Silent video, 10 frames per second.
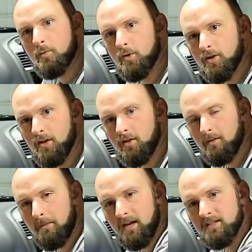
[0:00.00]
we're working on
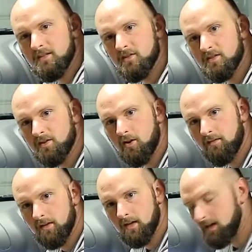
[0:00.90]
the passenger side
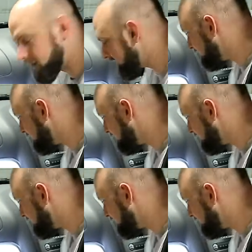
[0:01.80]
of the car